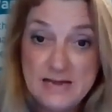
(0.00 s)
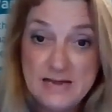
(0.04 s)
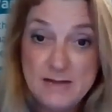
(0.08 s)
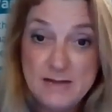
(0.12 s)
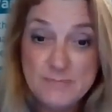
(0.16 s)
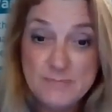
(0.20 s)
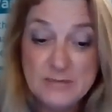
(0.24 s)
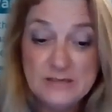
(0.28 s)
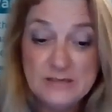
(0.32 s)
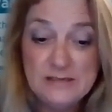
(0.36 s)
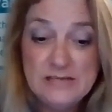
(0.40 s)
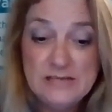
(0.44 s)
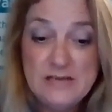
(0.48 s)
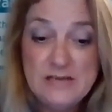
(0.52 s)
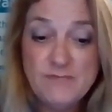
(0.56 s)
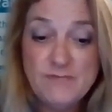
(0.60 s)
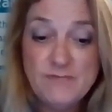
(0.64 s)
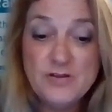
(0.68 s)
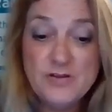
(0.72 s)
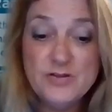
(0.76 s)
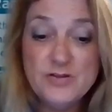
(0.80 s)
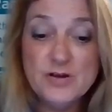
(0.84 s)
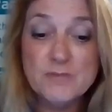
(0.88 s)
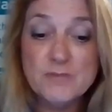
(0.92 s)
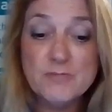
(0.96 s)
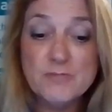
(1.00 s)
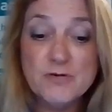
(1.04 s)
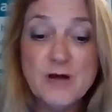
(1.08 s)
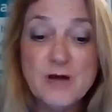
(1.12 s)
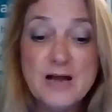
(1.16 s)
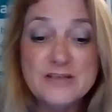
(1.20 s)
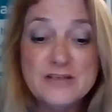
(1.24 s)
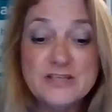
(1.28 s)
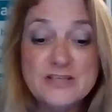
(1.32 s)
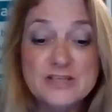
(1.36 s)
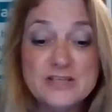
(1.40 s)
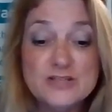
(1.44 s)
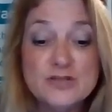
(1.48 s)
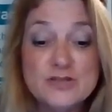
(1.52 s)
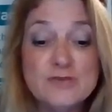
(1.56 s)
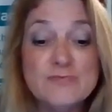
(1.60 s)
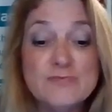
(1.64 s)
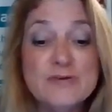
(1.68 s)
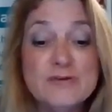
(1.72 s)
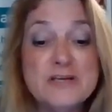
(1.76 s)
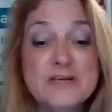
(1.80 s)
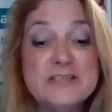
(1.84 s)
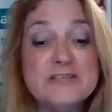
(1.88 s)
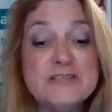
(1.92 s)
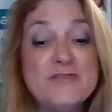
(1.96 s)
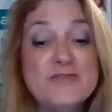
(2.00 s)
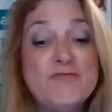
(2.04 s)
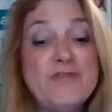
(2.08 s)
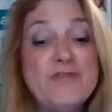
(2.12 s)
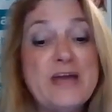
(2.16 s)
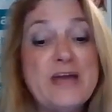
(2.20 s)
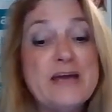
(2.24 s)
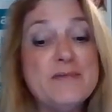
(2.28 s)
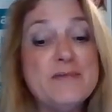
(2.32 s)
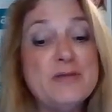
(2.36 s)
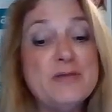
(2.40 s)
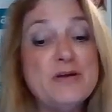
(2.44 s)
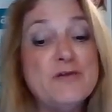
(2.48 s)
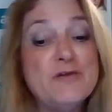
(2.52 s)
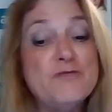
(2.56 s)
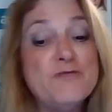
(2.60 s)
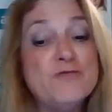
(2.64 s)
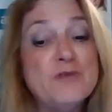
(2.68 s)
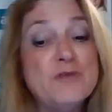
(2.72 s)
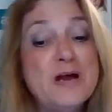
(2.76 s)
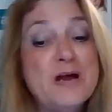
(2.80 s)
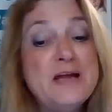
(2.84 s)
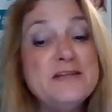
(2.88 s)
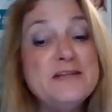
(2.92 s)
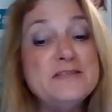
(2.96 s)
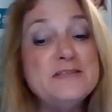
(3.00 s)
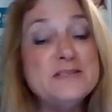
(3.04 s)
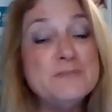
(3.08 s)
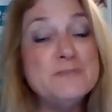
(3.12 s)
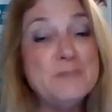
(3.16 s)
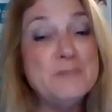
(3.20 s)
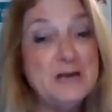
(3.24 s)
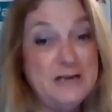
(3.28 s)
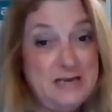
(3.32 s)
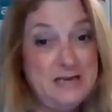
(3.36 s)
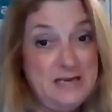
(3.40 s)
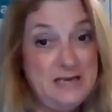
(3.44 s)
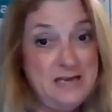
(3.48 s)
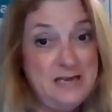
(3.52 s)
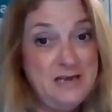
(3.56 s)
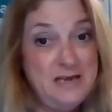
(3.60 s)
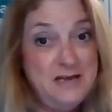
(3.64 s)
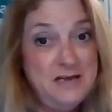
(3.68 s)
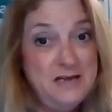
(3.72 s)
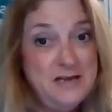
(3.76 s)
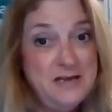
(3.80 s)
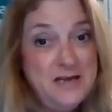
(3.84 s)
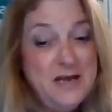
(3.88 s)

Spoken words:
and belief in their project to risk family or friends' money,